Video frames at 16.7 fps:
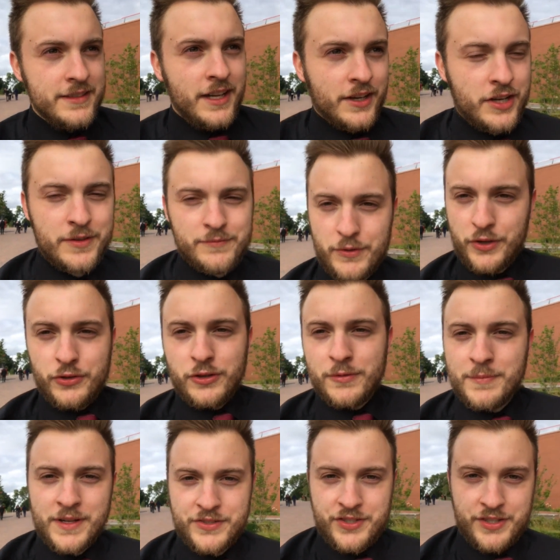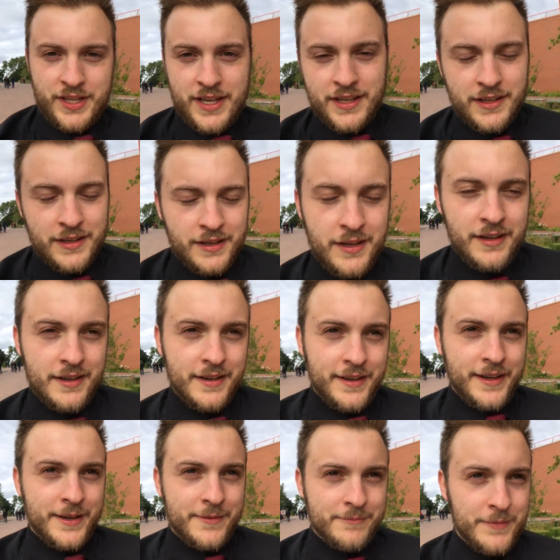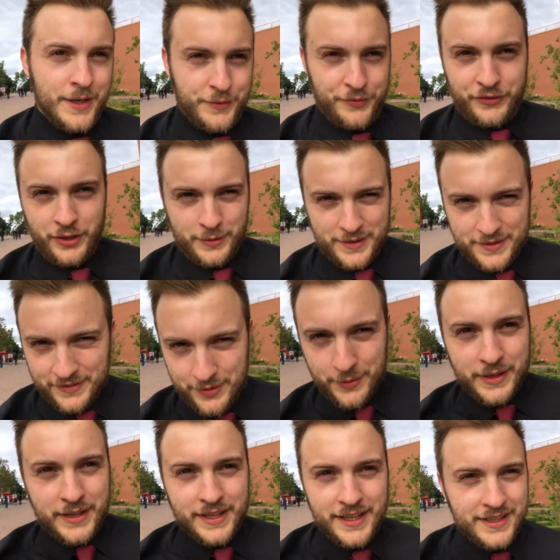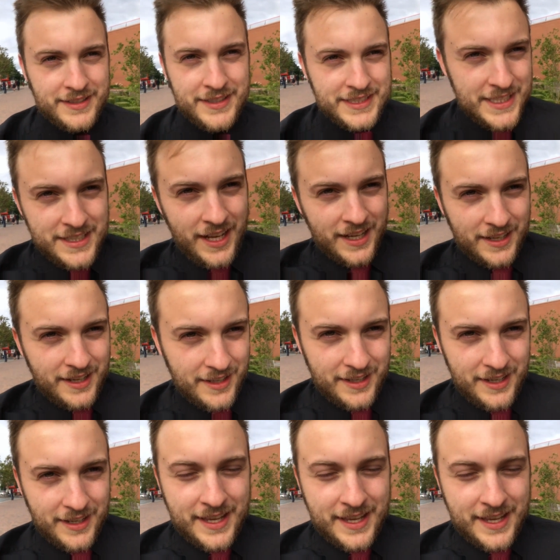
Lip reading: I couldn't record much of that. I was too into it.